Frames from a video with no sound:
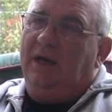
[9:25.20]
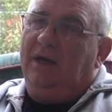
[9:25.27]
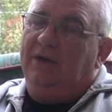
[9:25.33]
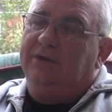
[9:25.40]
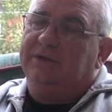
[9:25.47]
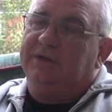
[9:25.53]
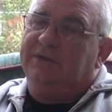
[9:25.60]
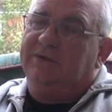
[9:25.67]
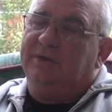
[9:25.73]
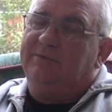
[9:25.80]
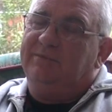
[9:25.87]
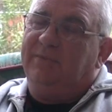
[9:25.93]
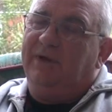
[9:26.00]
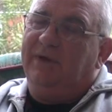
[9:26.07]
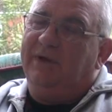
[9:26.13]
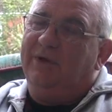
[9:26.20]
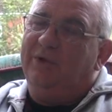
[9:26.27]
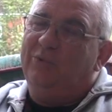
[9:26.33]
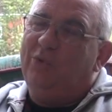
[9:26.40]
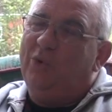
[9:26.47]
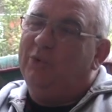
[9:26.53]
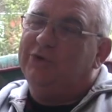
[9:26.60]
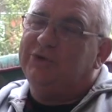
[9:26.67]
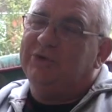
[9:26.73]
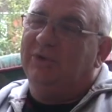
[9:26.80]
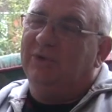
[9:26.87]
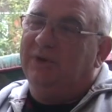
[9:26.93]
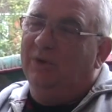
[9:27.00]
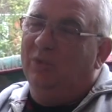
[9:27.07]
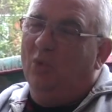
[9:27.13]
and I said to him, what was
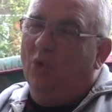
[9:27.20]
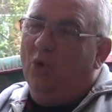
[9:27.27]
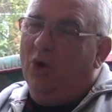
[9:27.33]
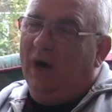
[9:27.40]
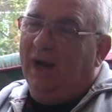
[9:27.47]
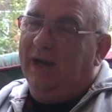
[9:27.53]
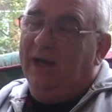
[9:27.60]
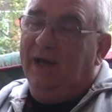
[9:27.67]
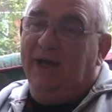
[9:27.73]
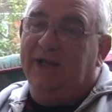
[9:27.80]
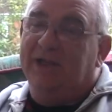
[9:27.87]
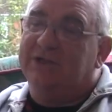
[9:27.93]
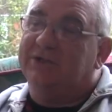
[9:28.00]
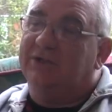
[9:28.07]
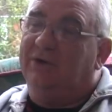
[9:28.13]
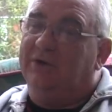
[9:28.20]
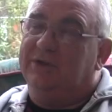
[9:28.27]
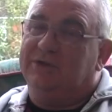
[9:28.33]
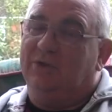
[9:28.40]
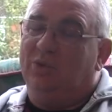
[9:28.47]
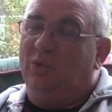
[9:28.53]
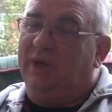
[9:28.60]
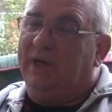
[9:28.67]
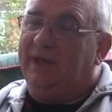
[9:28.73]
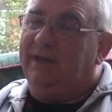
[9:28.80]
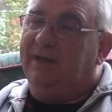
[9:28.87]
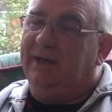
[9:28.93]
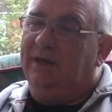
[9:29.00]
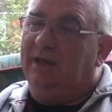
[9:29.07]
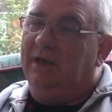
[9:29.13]
you in the war? And he started
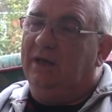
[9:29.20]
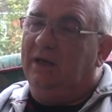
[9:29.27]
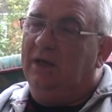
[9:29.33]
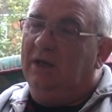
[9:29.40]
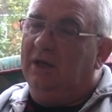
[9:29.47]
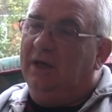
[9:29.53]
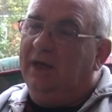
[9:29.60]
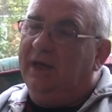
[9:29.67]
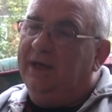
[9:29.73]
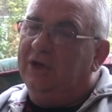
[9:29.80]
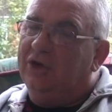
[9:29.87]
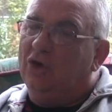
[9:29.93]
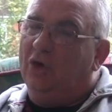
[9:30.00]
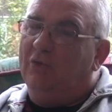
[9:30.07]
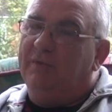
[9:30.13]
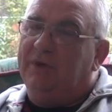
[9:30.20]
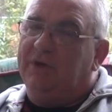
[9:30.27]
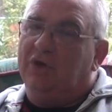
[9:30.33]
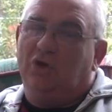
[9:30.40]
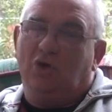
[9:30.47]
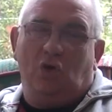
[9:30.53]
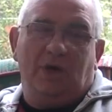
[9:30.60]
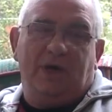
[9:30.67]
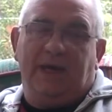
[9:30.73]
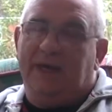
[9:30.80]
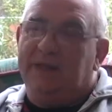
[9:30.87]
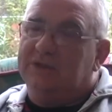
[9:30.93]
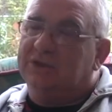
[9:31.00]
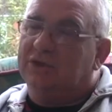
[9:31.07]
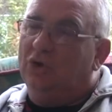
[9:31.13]
talking. You got to get
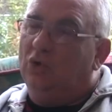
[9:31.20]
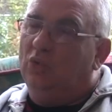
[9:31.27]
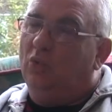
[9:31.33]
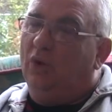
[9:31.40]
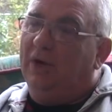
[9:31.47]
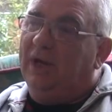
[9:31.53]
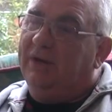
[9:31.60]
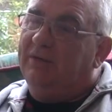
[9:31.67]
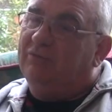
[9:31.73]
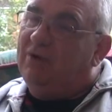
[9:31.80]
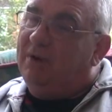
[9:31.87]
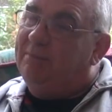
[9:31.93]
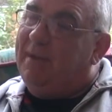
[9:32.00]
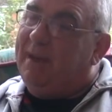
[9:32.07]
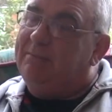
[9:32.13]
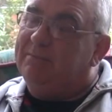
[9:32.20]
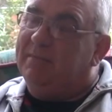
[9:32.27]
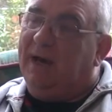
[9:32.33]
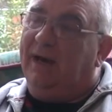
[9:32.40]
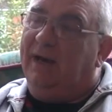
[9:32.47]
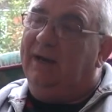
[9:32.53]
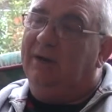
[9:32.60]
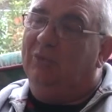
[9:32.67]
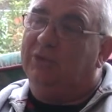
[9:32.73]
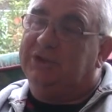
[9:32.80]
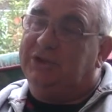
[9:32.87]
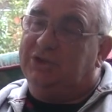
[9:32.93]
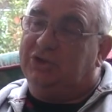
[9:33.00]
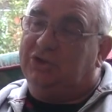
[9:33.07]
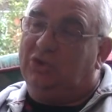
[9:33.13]
into what they remember,
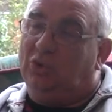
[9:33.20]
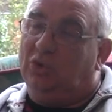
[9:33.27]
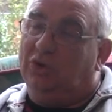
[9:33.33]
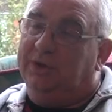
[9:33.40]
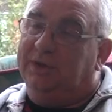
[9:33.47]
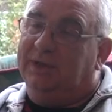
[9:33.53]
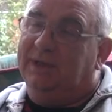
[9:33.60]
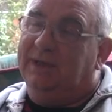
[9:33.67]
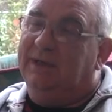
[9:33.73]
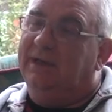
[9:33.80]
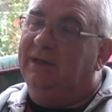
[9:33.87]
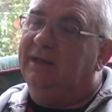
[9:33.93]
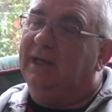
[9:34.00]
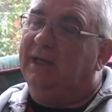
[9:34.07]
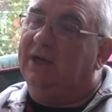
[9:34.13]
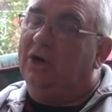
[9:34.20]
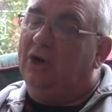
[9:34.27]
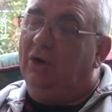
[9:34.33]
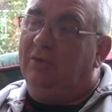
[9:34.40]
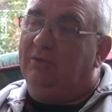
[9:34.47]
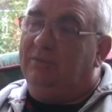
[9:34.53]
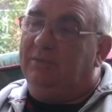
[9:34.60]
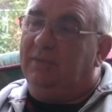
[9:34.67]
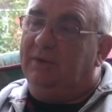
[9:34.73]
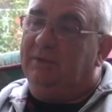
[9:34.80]
which is stored. They can't